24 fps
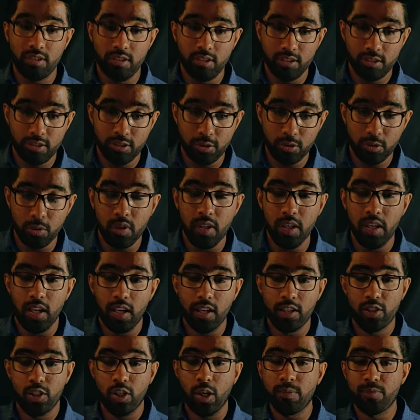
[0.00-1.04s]

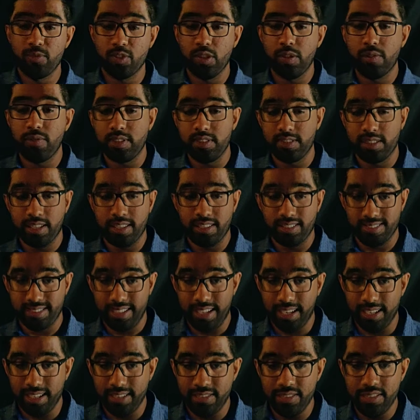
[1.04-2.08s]
top surface and the
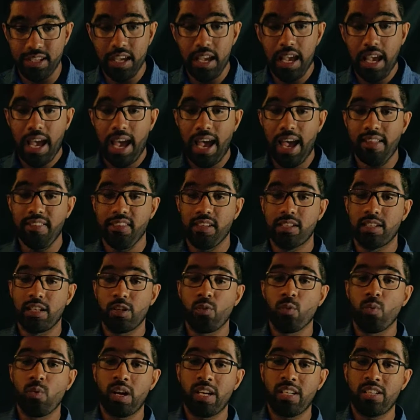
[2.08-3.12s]
sides, and the
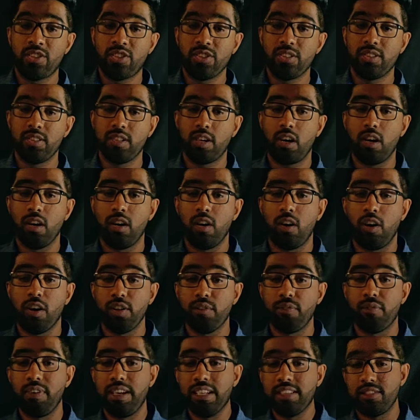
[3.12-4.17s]
convection on the
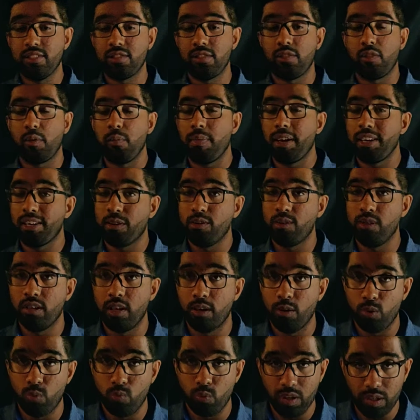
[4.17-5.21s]
faces of the metal
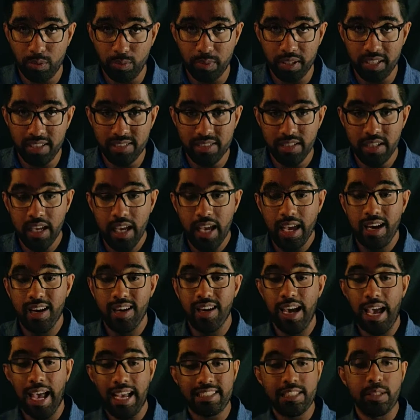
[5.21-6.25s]
workpiece,
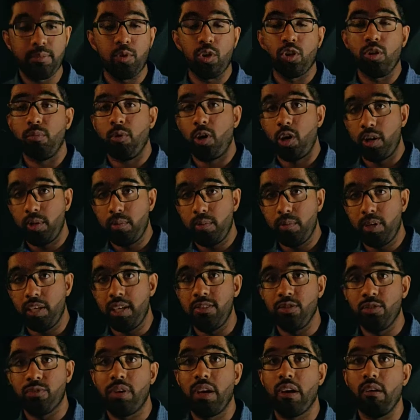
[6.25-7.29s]
except on the bottom, because
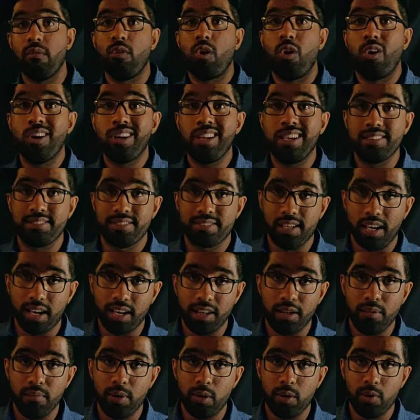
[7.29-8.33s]
we have already assigned the
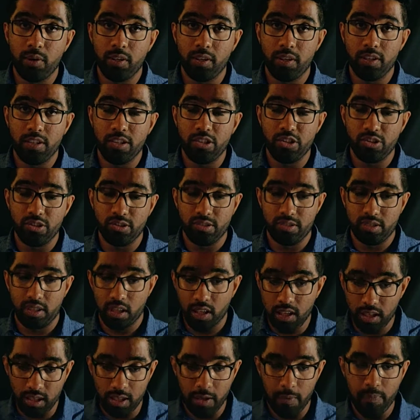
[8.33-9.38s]
boundary conditions
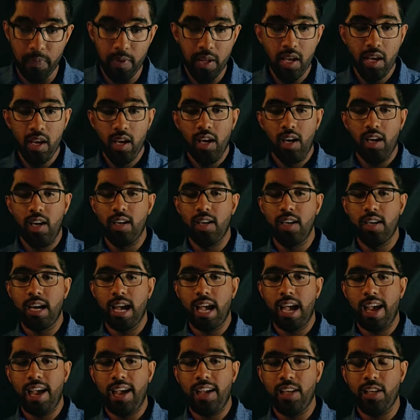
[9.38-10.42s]
earlier.
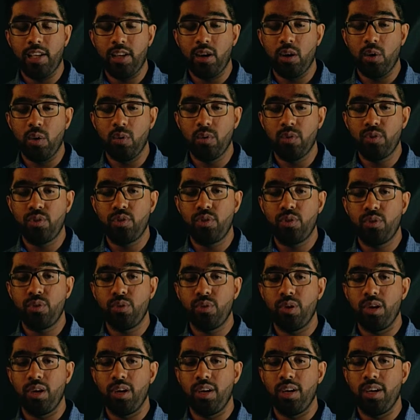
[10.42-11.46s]
And also,